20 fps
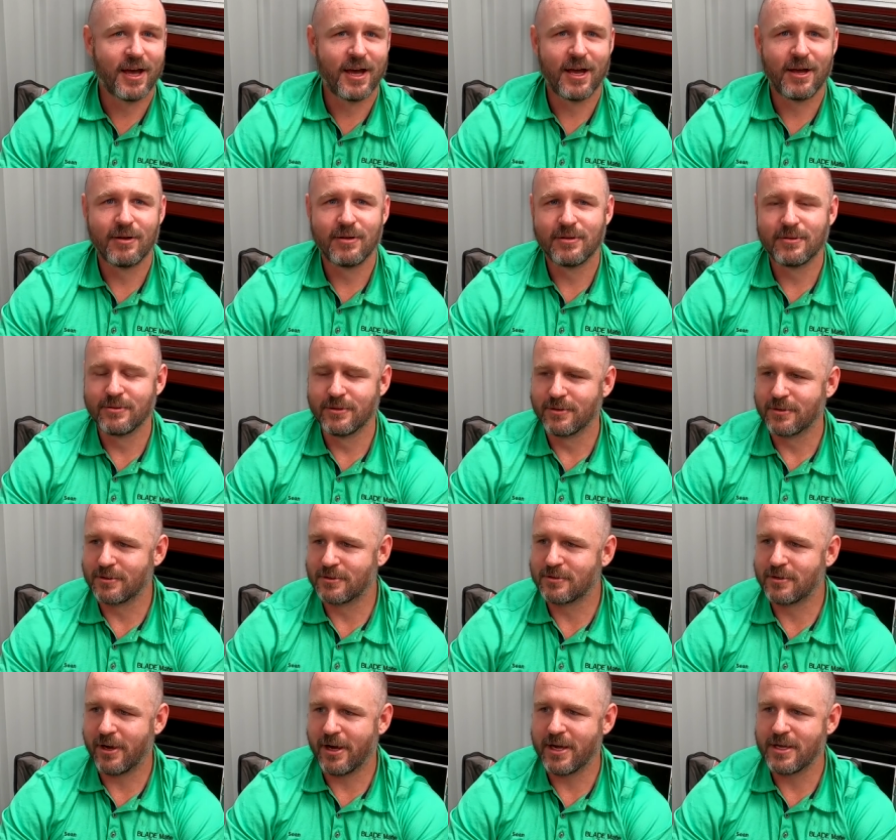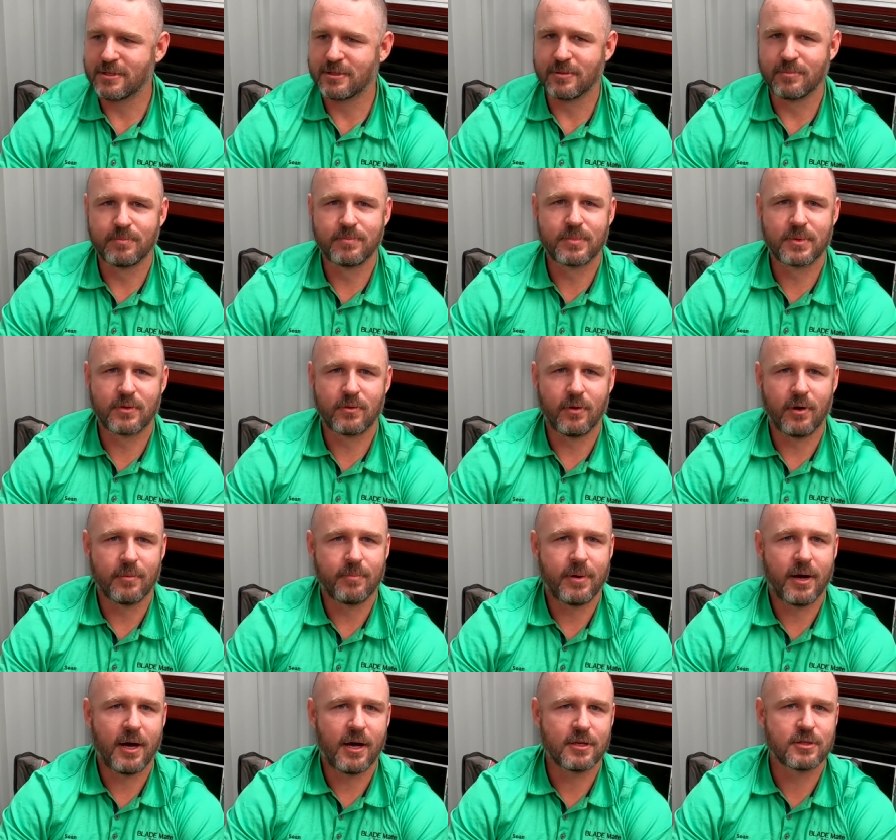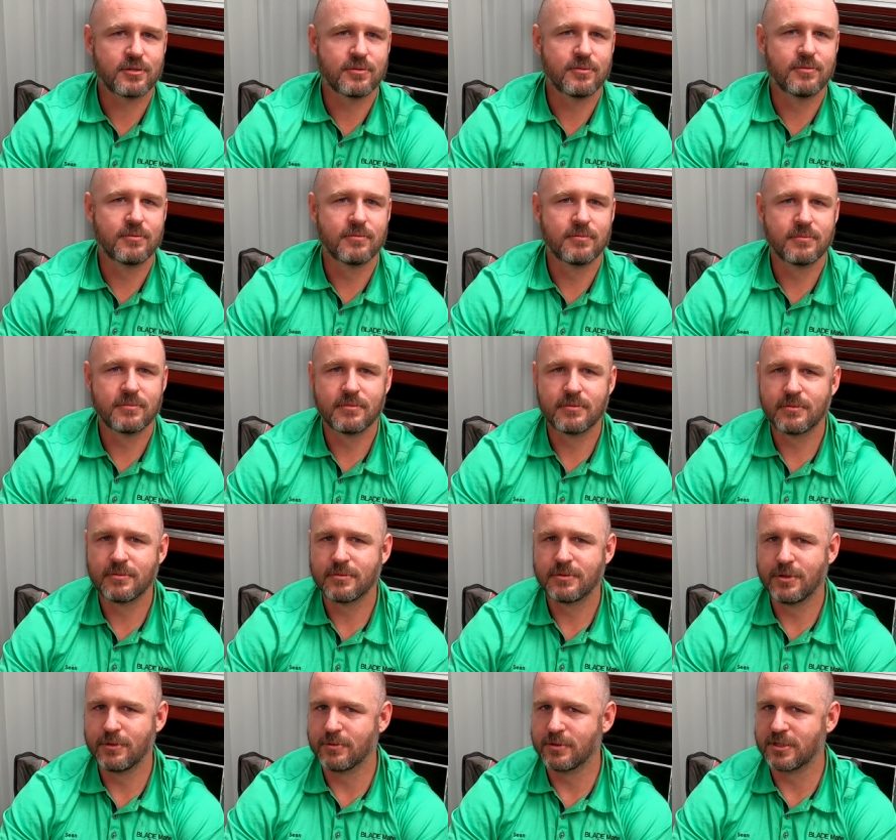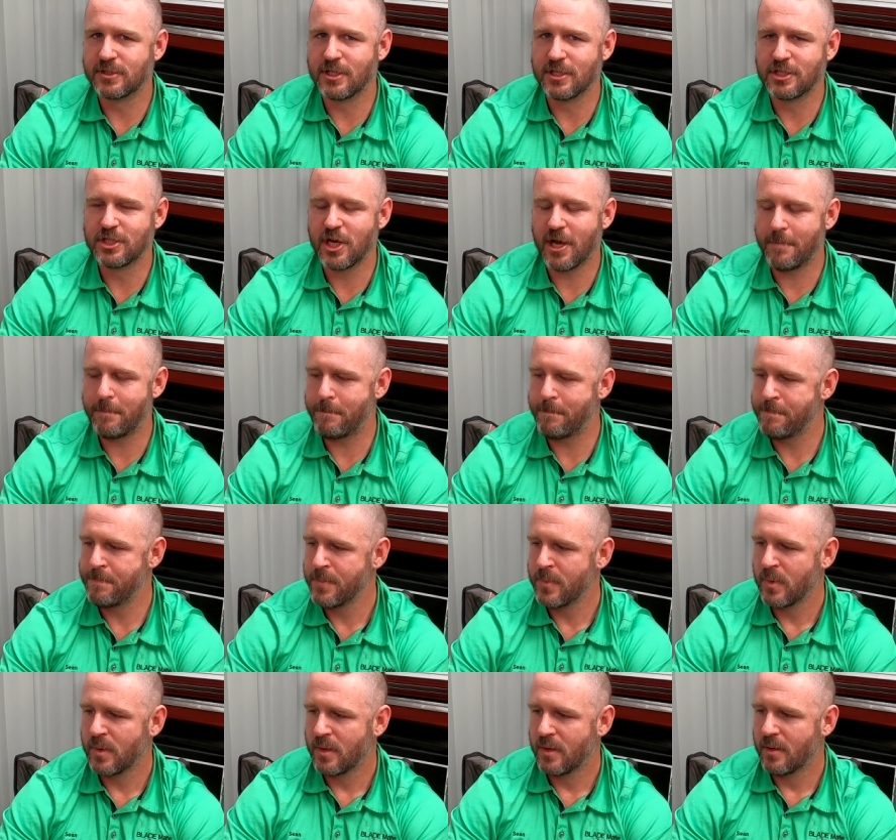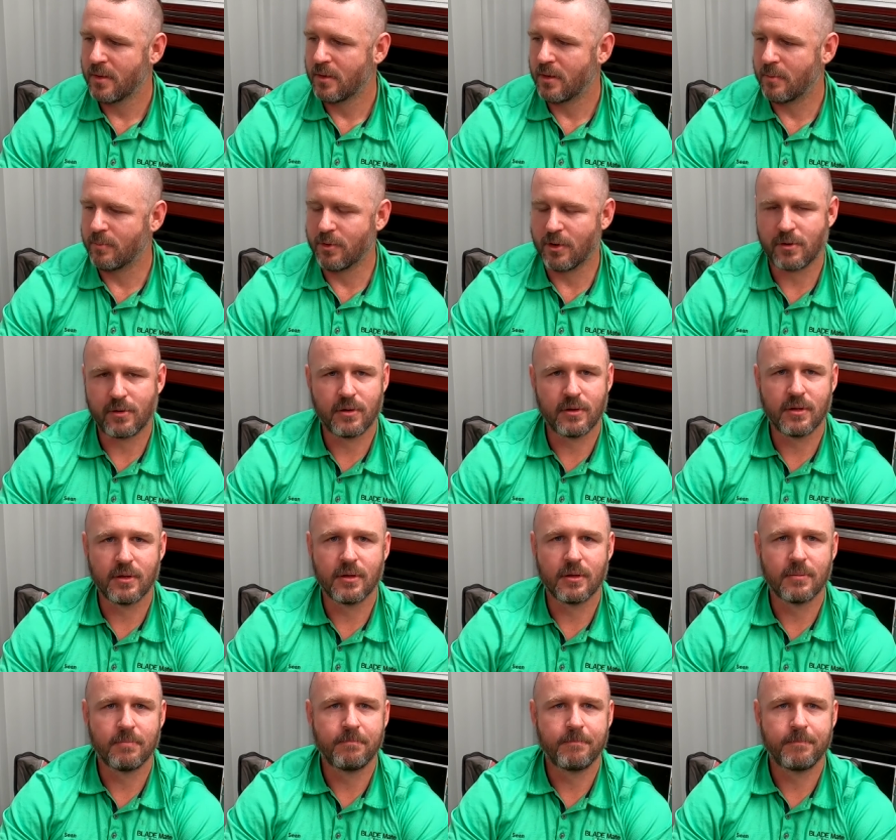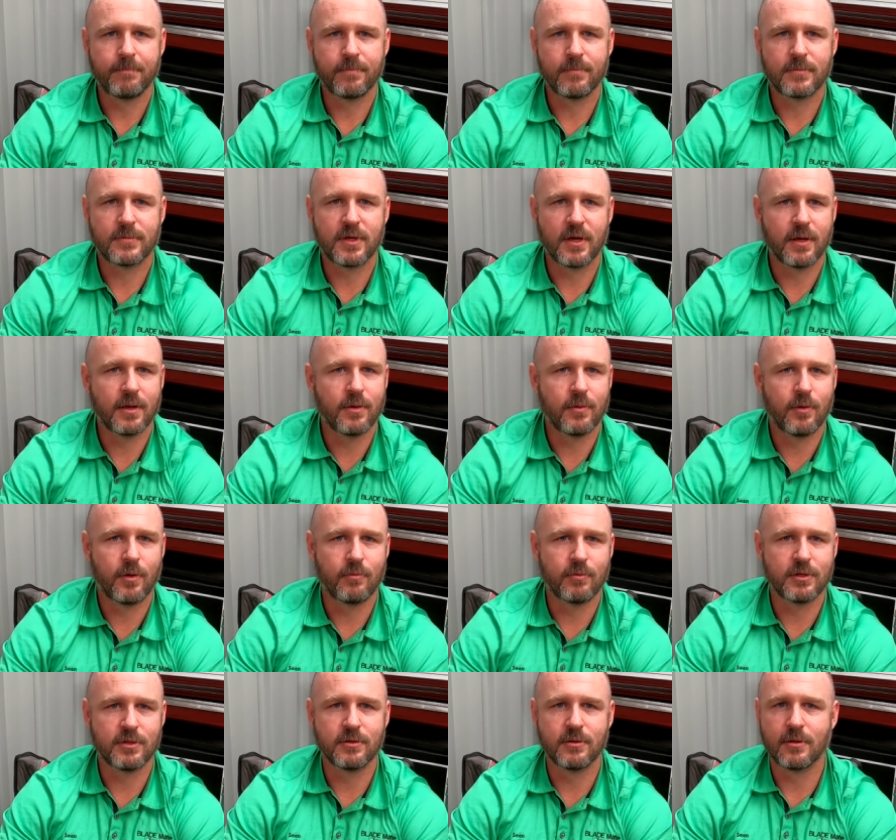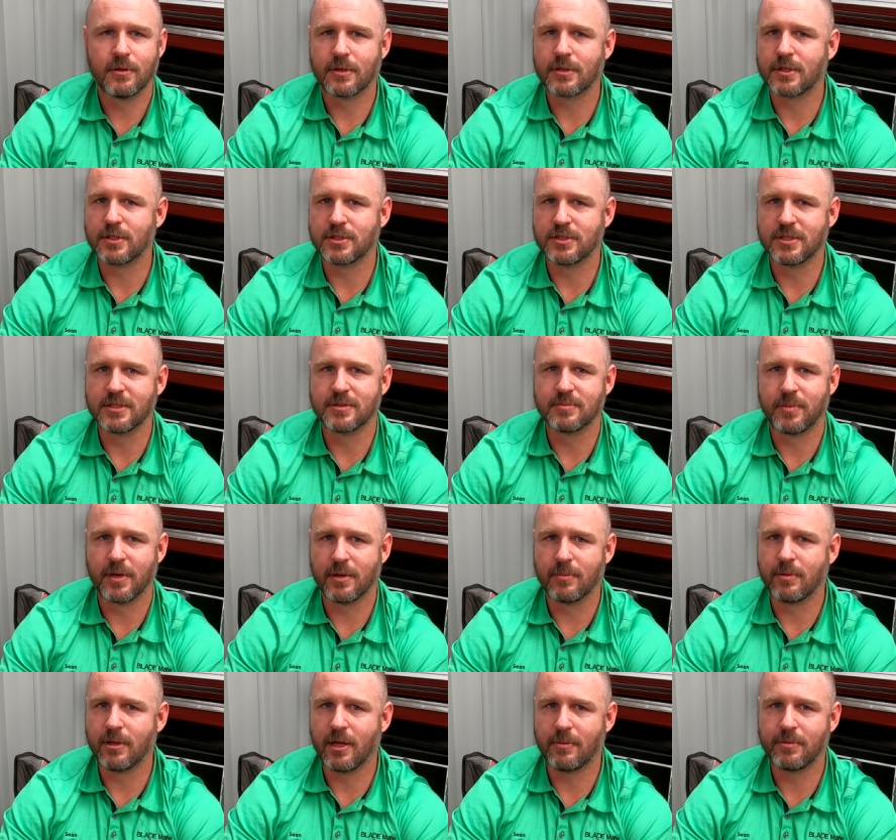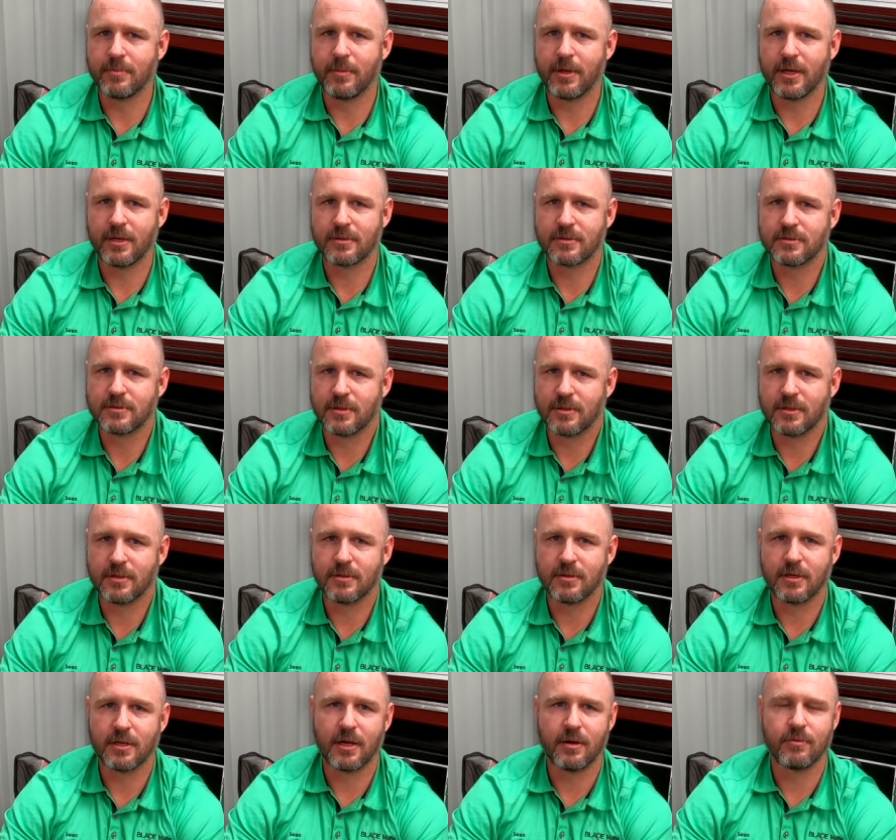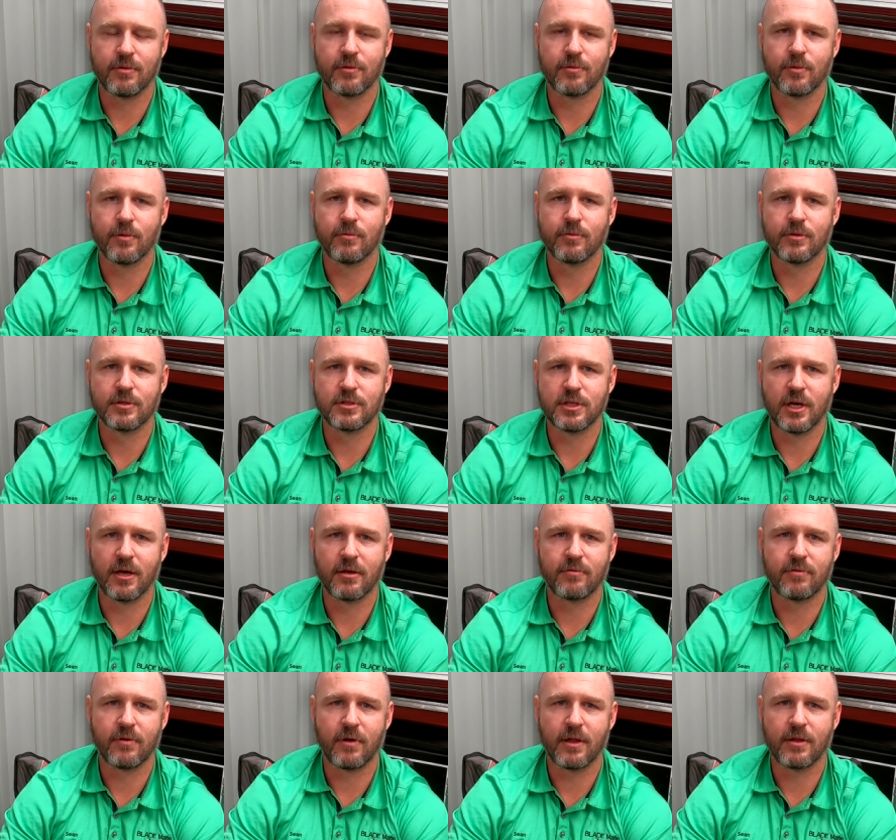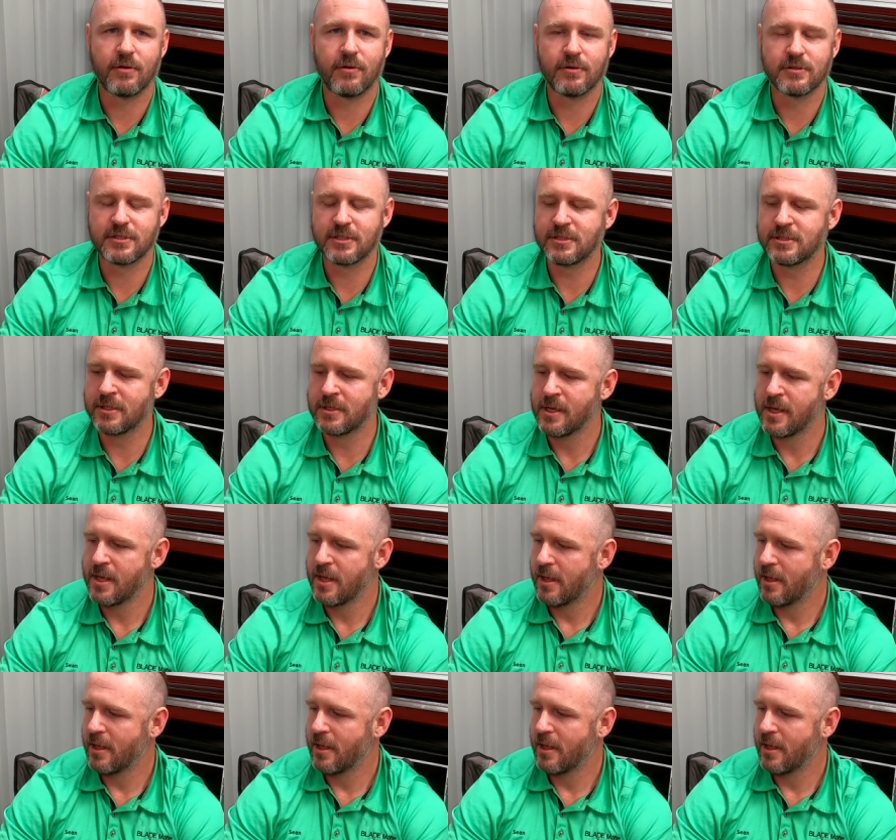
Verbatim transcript: uh, look, Australians are quite partial to a stitch up. I'm not going to tell you what we do like to stitch people up about because I, I, don't want to ruin the joke for other Aussies.